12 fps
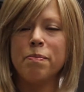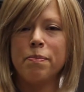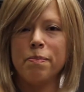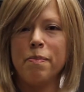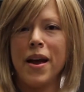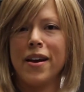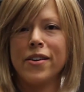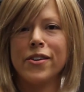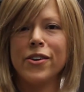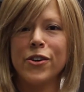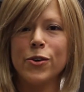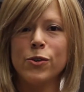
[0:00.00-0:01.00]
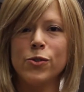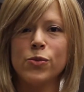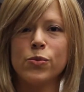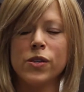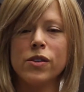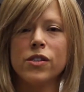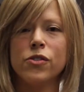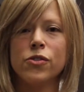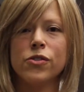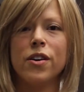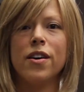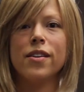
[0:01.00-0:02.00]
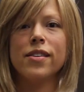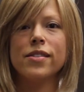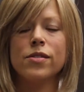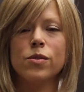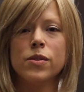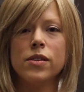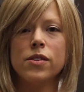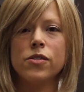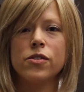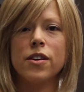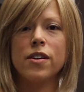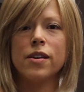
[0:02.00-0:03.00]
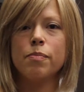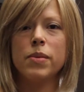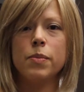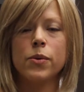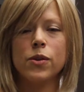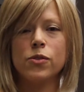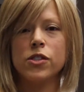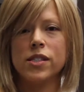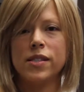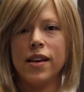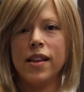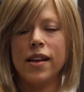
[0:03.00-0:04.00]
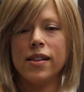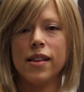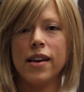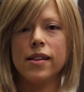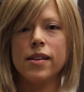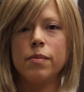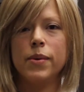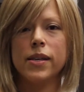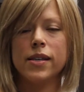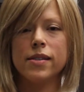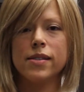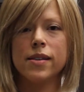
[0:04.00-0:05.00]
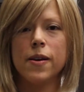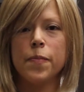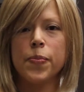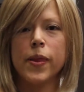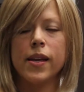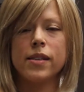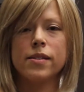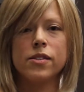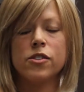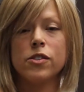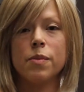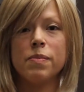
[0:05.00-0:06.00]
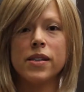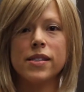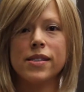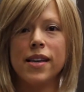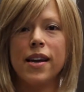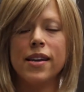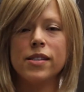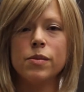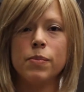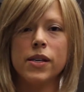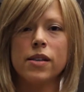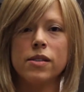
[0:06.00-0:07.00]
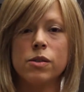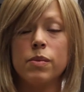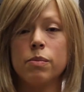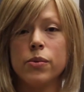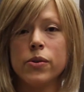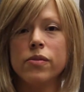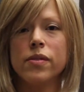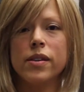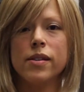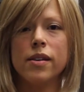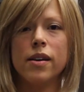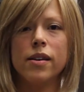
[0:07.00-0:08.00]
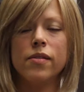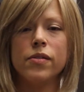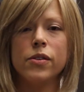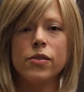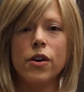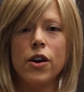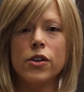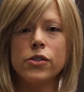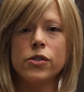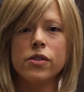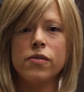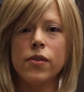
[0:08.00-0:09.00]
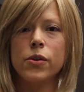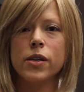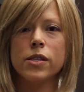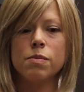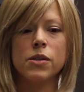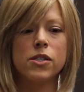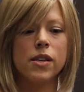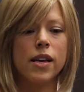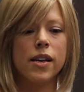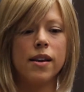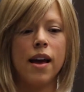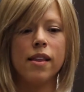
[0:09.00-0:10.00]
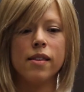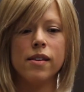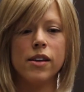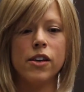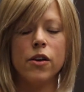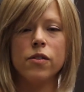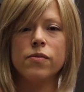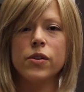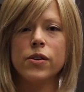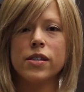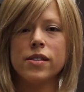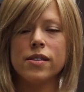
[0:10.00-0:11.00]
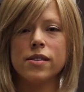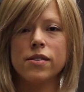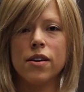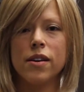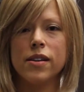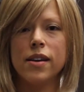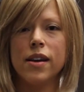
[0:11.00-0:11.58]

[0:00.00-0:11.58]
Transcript: matter, is really strong. It's a really strong. People don't just say that lightly because it's just something to say. It's because it's been proven that if you truly focus, much like an athlete, focuses on